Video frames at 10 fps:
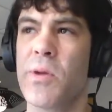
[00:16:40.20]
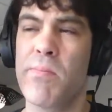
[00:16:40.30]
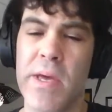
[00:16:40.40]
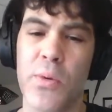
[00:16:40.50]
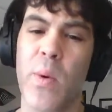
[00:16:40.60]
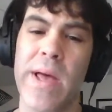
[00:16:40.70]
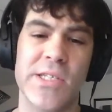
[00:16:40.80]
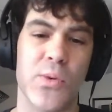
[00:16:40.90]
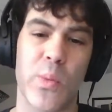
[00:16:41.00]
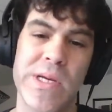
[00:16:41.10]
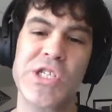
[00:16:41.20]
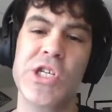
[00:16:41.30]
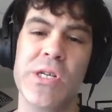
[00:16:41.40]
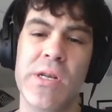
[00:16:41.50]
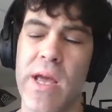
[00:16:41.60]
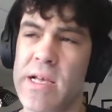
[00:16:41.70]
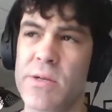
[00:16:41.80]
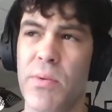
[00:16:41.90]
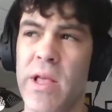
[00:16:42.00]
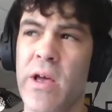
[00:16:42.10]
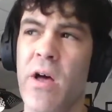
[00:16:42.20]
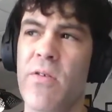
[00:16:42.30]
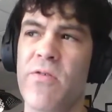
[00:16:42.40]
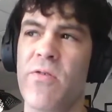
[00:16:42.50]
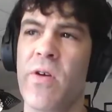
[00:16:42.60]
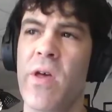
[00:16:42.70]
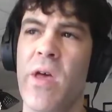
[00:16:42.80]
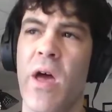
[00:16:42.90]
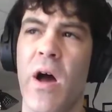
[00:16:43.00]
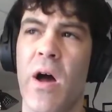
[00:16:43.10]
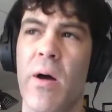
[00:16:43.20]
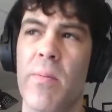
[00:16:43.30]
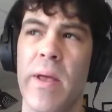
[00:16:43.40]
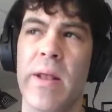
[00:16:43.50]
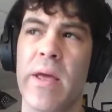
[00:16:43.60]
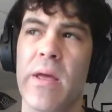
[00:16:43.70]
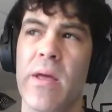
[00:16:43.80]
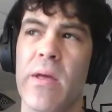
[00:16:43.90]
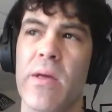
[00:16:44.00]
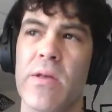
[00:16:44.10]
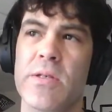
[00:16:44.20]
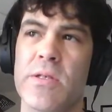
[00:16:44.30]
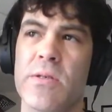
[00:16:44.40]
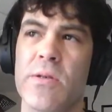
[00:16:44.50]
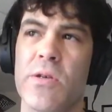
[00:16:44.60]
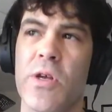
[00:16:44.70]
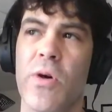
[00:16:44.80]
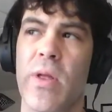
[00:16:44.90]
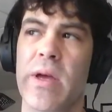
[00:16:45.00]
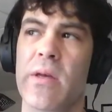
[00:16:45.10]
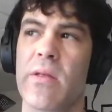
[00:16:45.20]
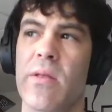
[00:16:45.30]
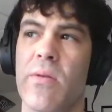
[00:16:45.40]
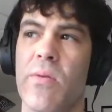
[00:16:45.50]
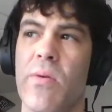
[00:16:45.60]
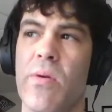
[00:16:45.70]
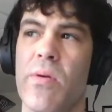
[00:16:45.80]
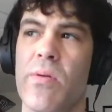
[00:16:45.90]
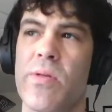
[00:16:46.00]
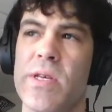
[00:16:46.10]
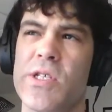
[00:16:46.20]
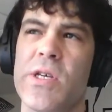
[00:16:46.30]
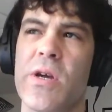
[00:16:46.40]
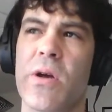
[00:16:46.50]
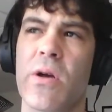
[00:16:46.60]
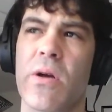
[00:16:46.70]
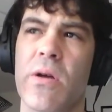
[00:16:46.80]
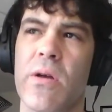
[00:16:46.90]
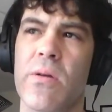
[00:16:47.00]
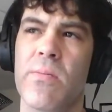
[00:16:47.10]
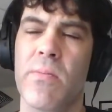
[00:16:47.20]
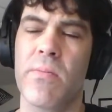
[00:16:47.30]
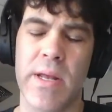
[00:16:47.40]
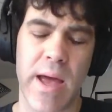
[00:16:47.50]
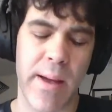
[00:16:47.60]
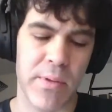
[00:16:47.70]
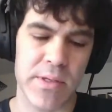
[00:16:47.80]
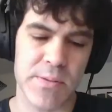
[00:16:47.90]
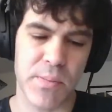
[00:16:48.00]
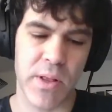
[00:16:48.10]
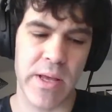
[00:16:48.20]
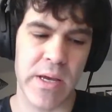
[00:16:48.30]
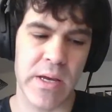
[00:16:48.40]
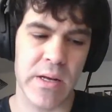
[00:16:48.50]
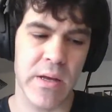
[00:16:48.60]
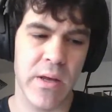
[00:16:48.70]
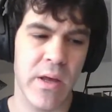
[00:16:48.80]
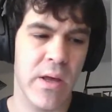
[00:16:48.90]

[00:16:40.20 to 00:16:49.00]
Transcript: Midwest region has a playoff, and it, like this year, Minneapolis played,